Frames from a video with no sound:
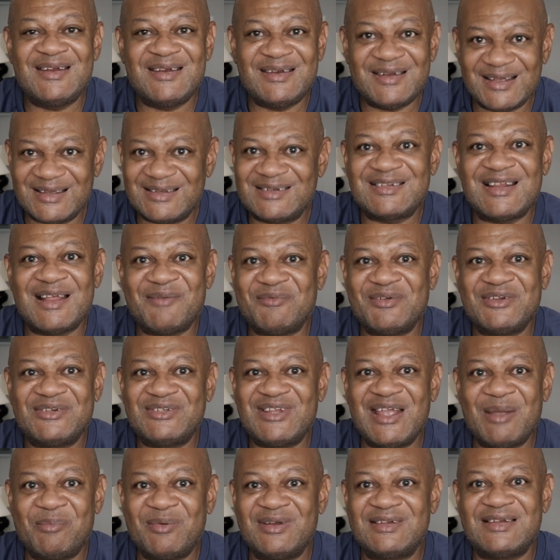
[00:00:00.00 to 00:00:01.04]
the next level
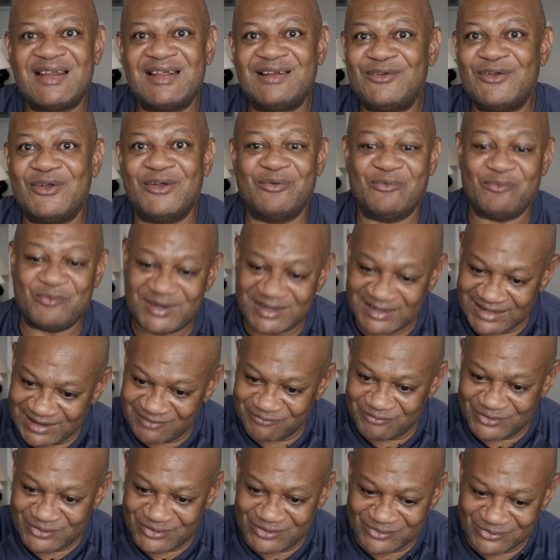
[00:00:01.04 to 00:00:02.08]
step and it's like, look, we're
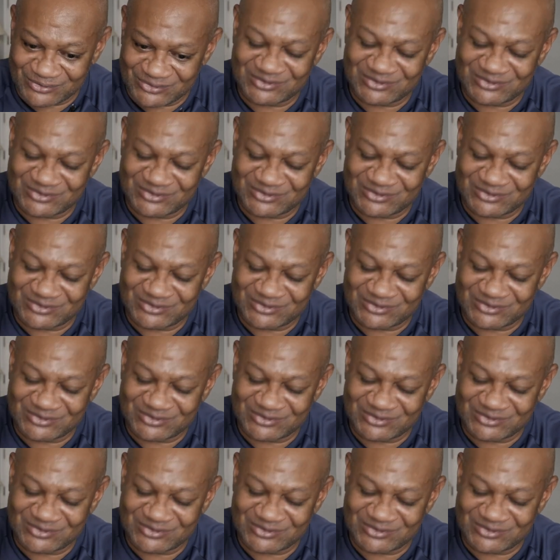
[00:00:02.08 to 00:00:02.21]
giving you